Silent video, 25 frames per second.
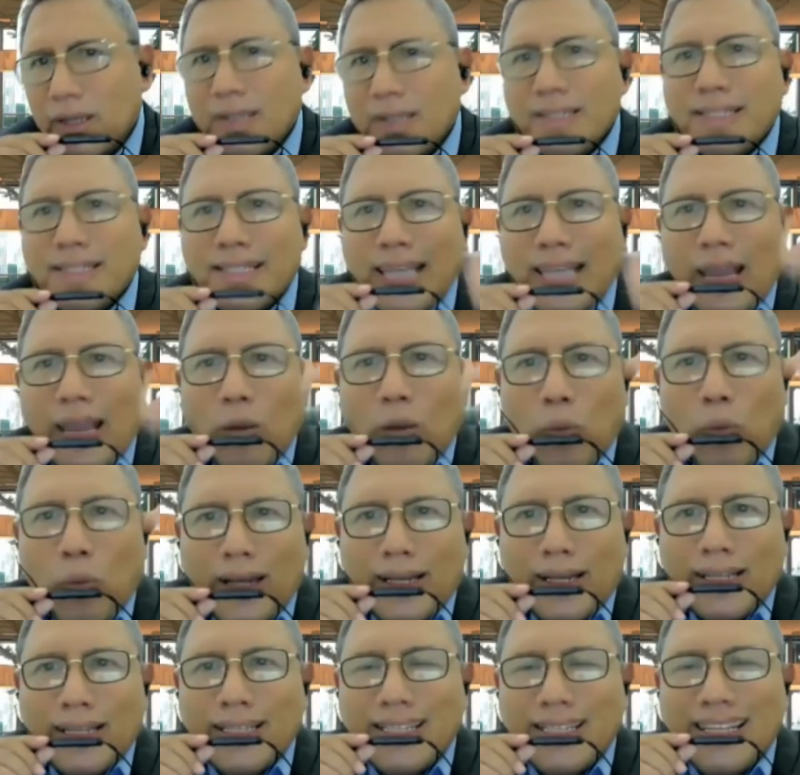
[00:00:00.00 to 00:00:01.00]
Say
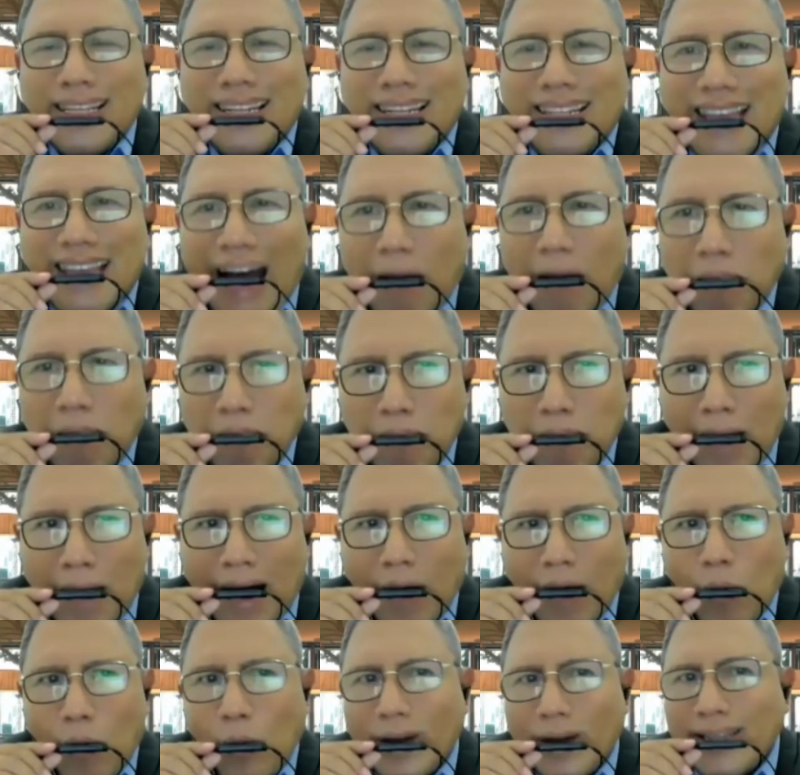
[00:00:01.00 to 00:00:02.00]
what is the
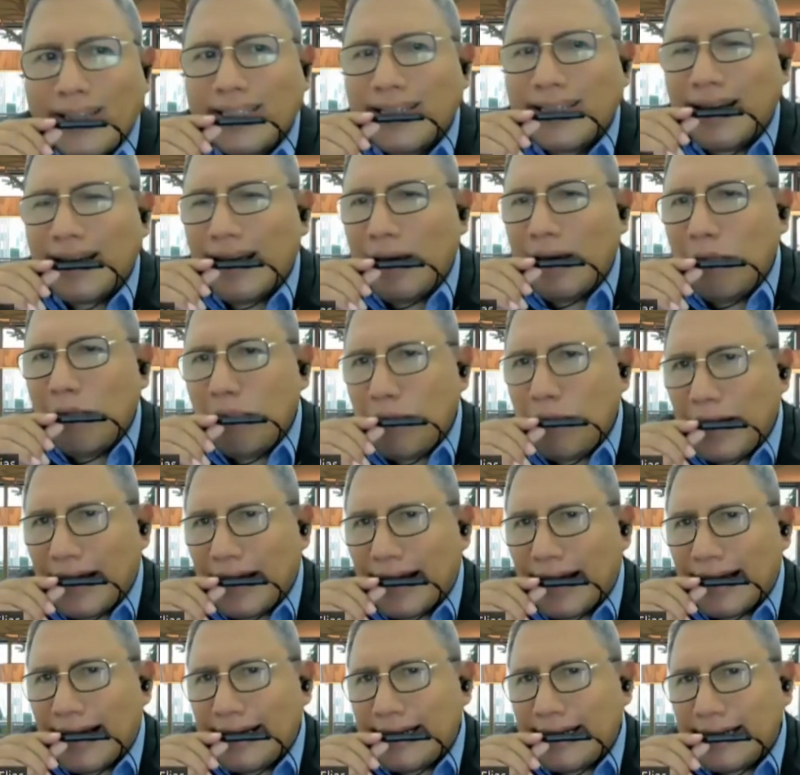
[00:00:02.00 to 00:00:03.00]
dampak, what is the
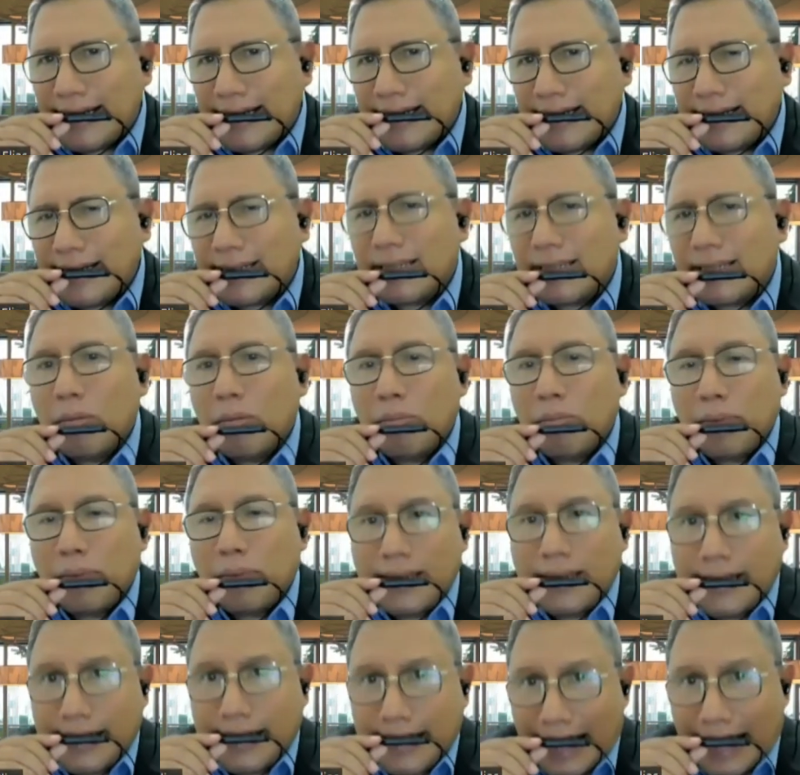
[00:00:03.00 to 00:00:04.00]
implications.
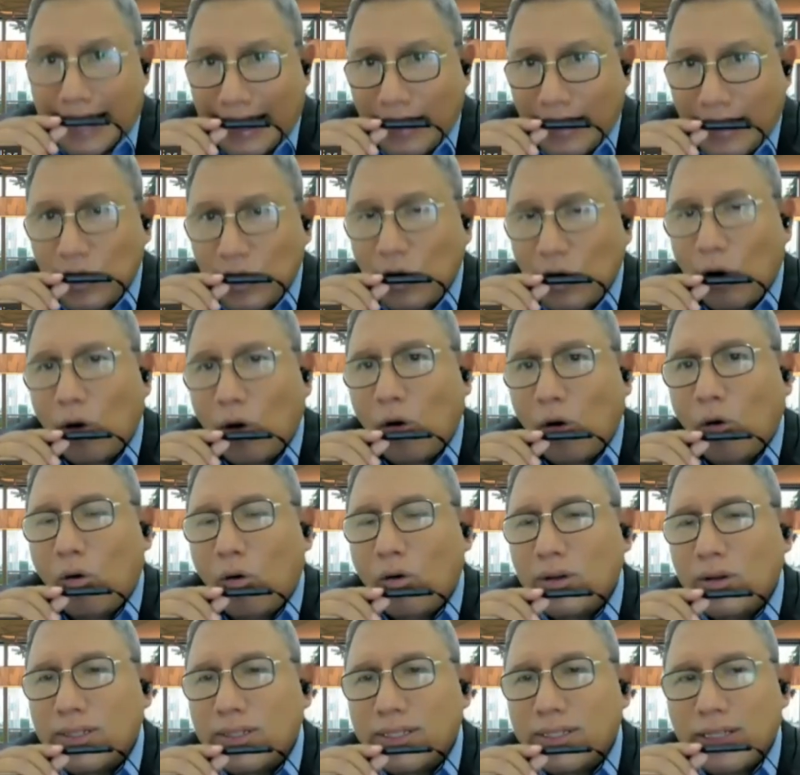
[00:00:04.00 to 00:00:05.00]
Present
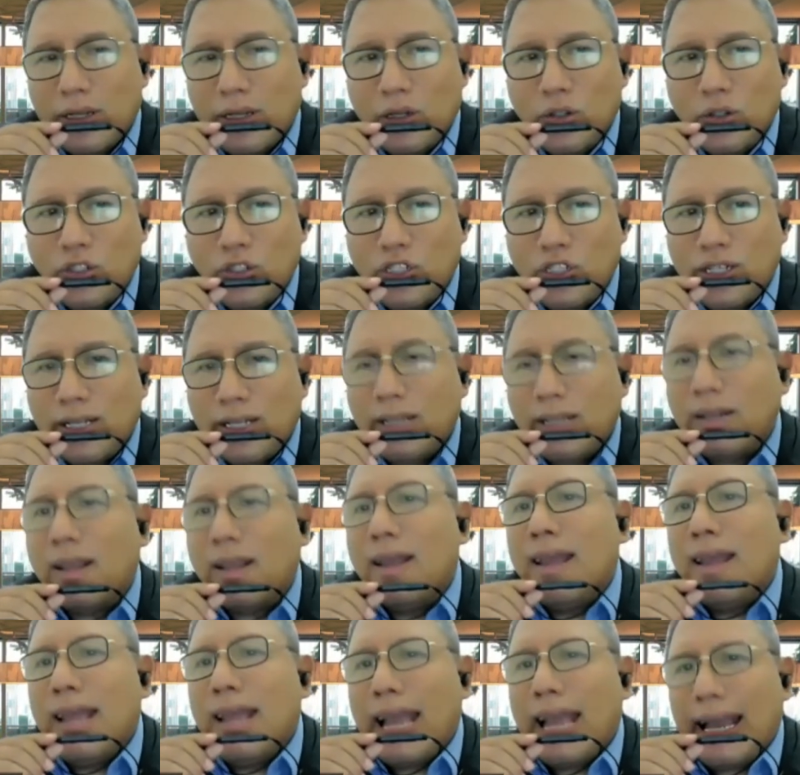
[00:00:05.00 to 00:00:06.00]
your solution.
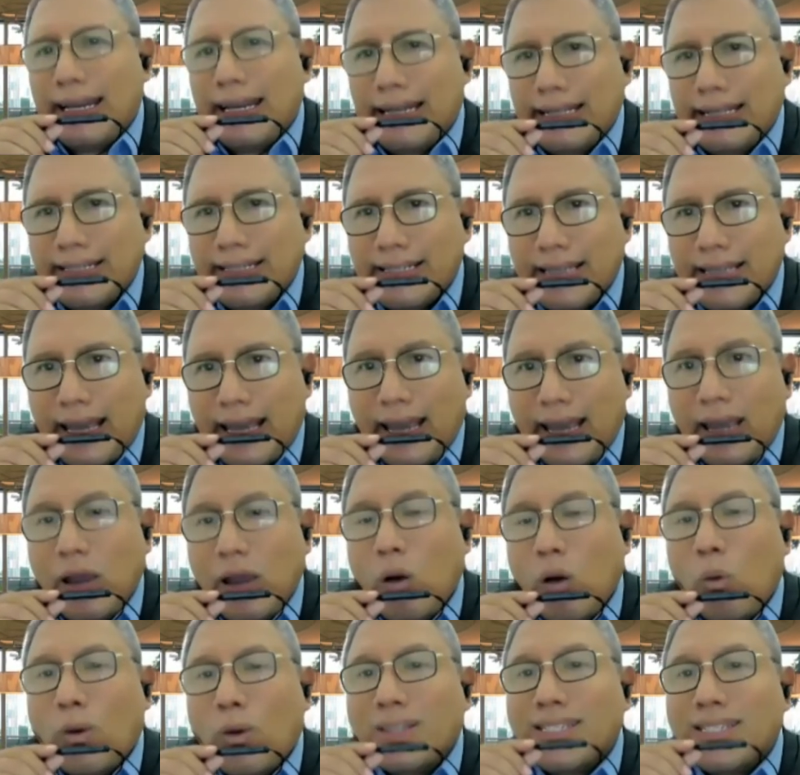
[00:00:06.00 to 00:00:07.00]
And then say,
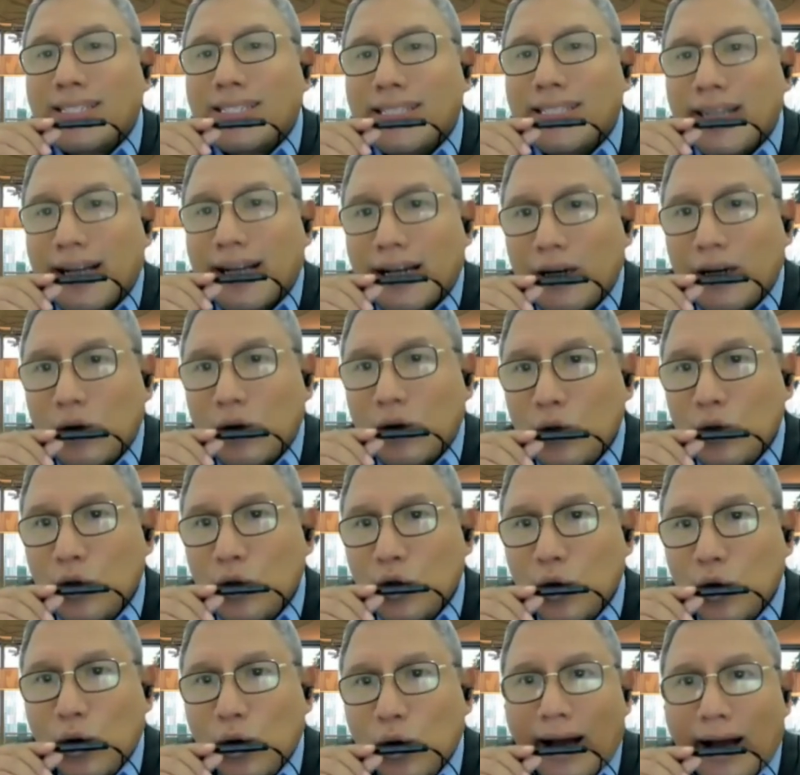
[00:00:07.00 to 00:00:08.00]
what's the
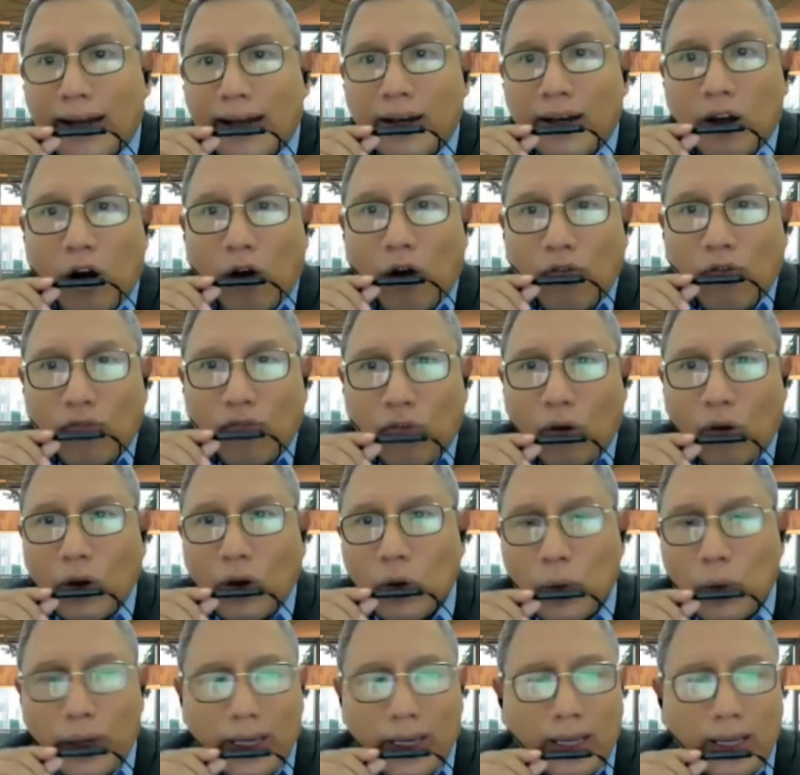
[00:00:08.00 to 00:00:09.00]
keuntungan of
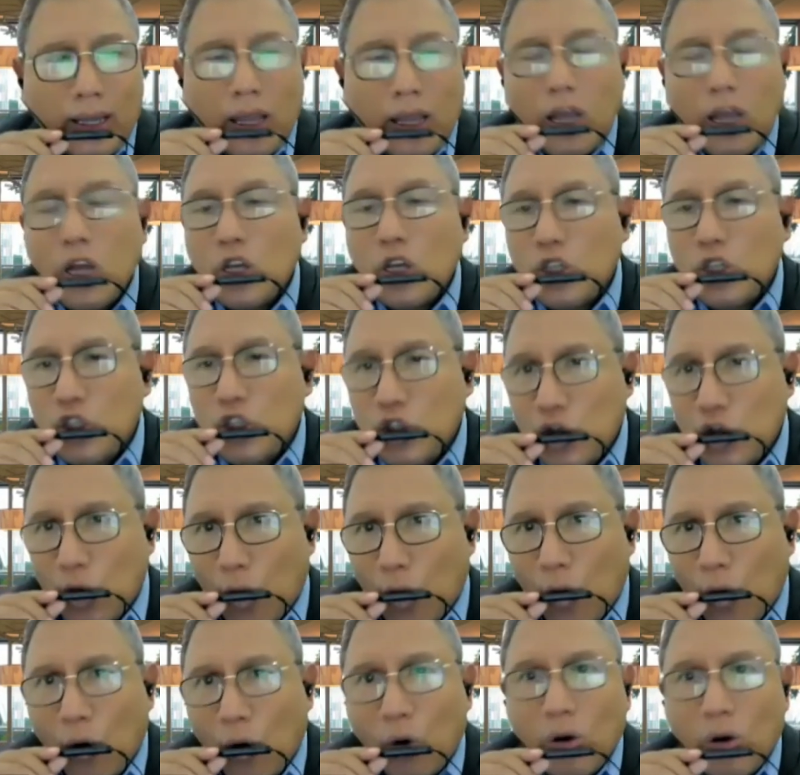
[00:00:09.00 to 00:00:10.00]
following
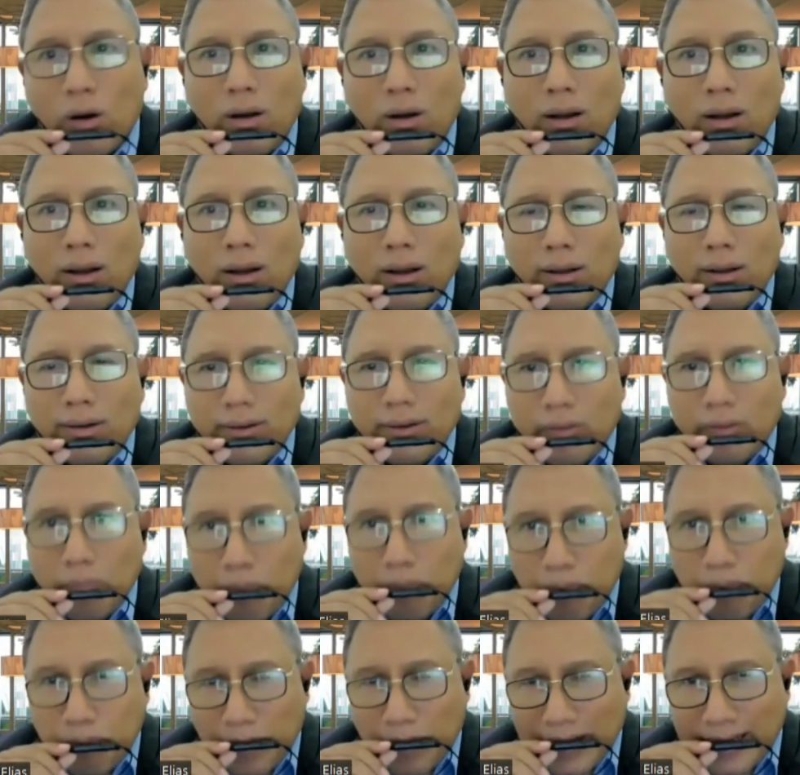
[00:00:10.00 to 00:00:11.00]
your
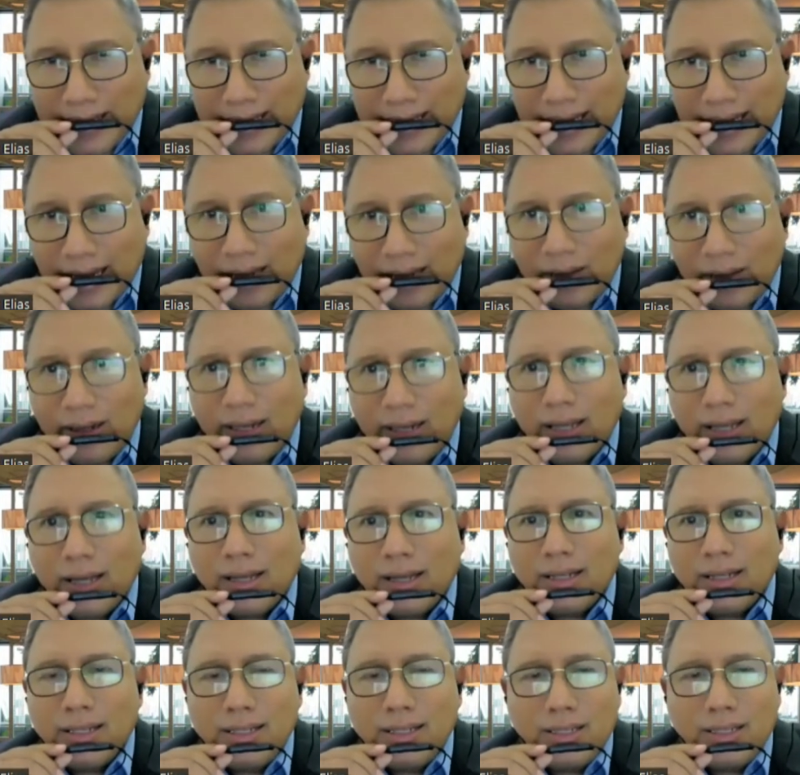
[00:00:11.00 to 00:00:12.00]

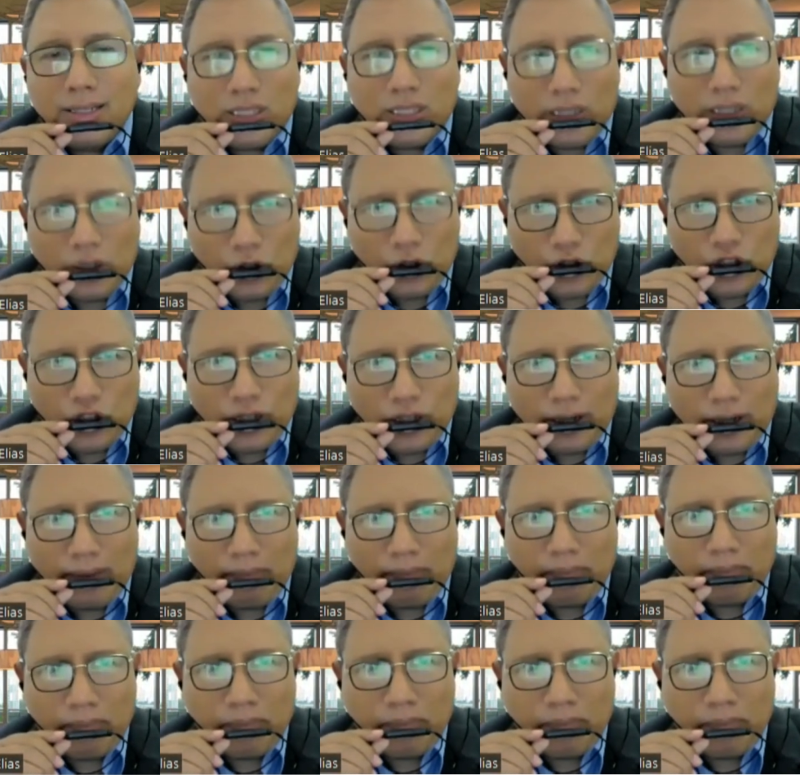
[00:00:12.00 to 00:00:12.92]
particular solution.